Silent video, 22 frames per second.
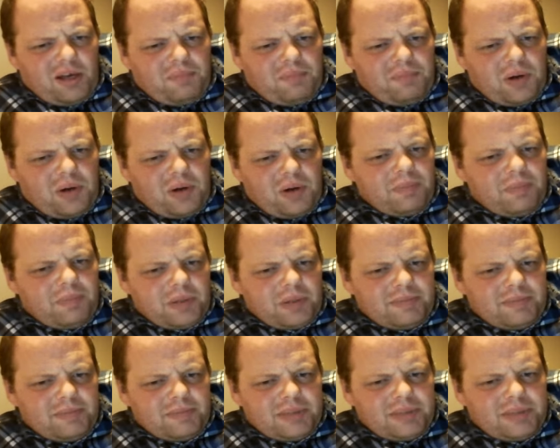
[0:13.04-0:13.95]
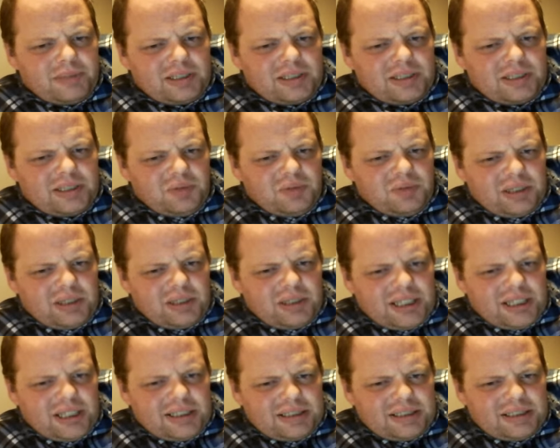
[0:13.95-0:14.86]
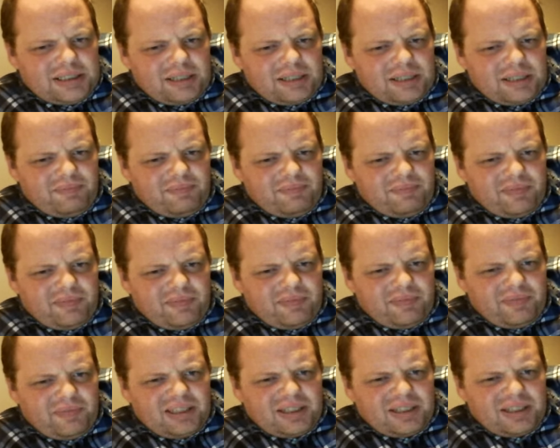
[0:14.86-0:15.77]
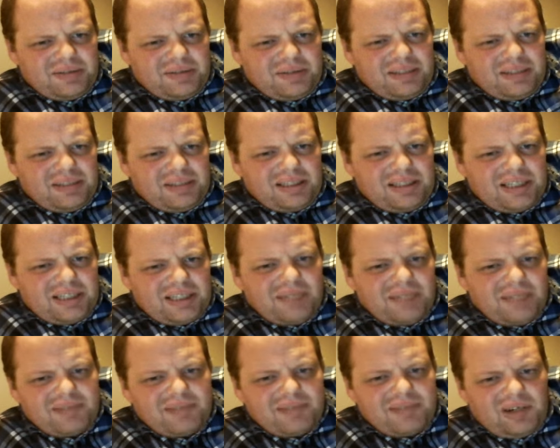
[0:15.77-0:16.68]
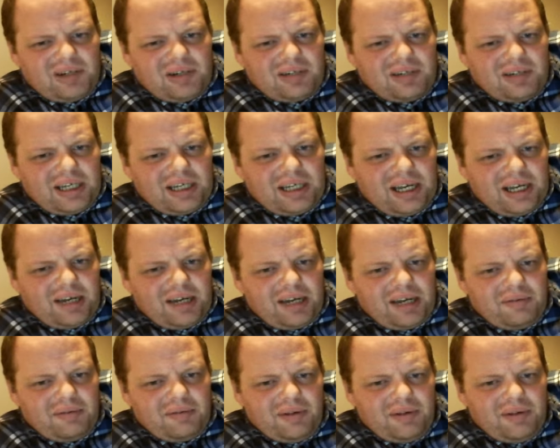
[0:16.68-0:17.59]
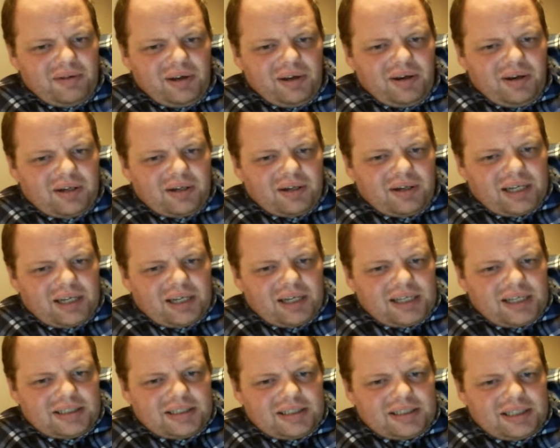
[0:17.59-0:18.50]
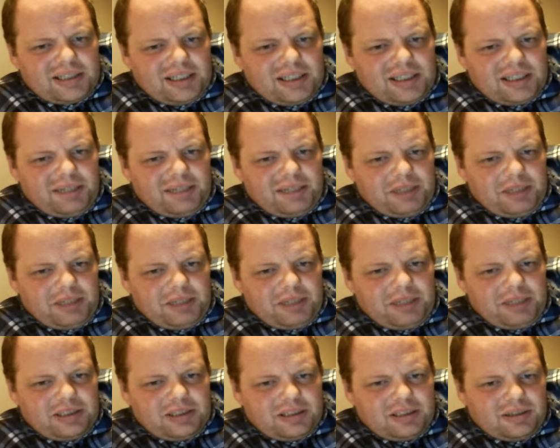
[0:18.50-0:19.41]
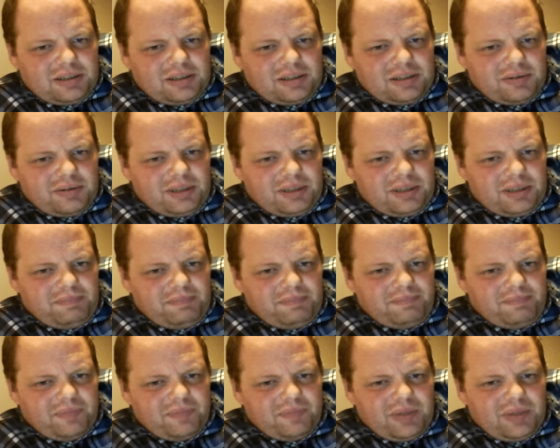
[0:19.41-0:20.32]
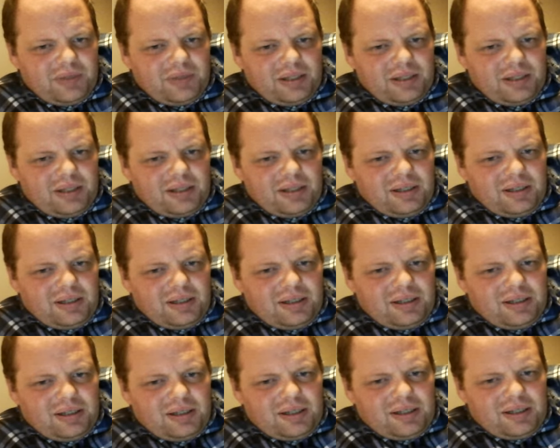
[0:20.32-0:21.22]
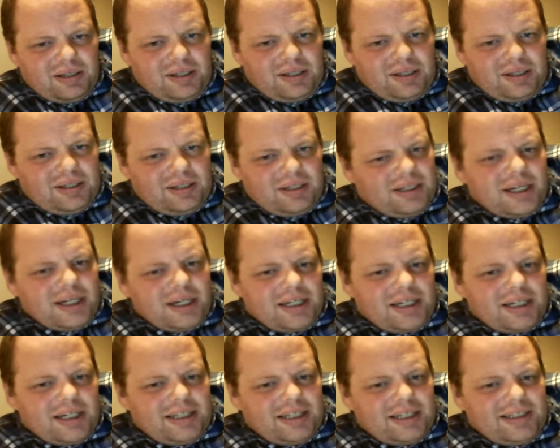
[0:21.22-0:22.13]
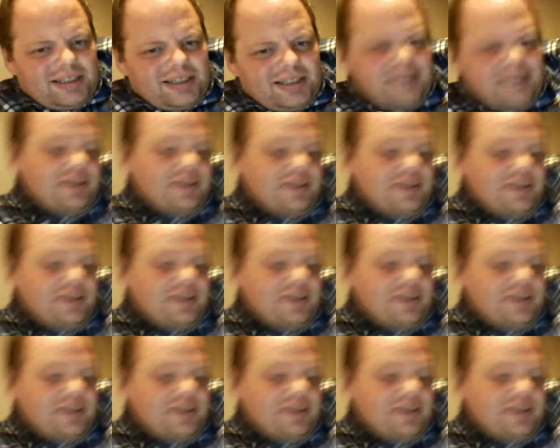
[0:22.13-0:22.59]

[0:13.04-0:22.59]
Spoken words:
problems to do with this, so this keeps conking out and I can't see an image, so and then the